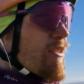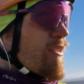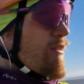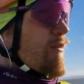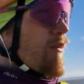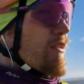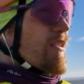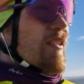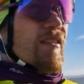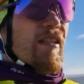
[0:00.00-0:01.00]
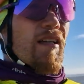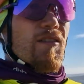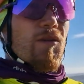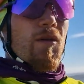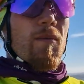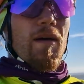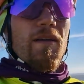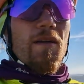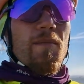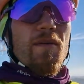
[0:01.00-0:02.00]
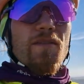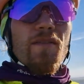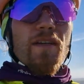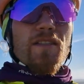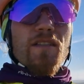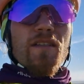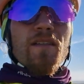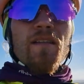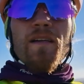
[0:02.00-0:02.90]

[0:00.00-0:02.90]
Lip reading: I just wanted to talk about motivation,